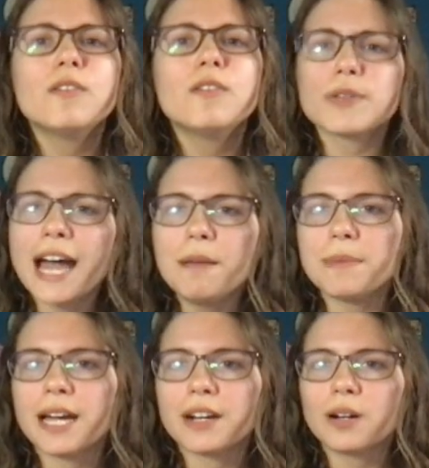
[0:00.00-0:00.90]
For that
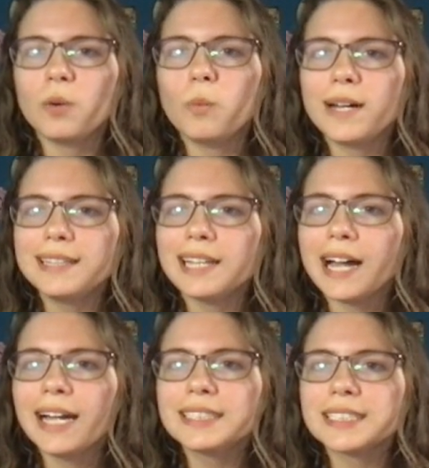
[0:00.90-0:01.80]
matter, what
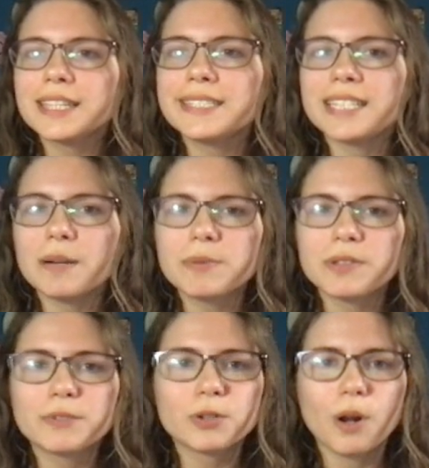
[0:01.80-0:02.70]
lies in the depth
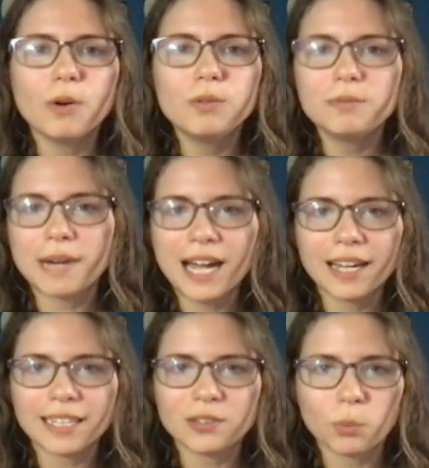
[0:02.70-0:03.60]
of your own
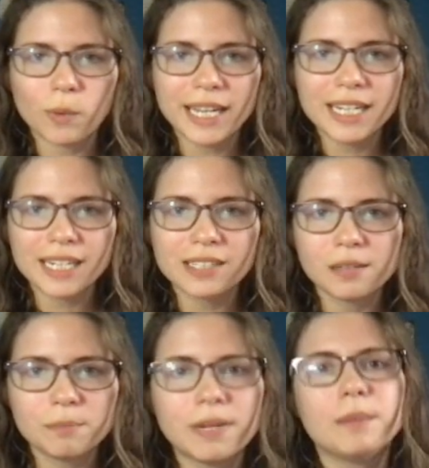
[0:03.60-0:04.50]
mind, waiting to
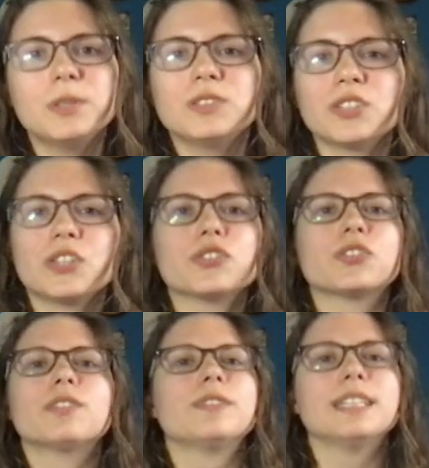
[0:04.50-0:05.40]
bubble to the
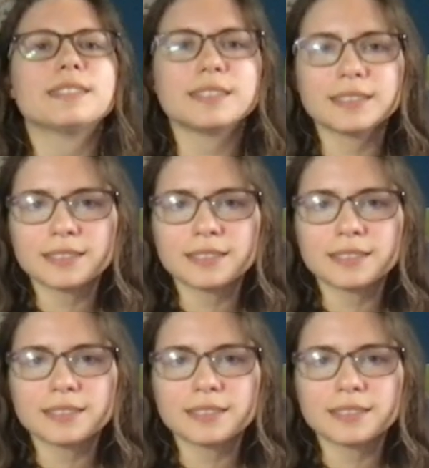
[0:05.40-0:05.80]
surface?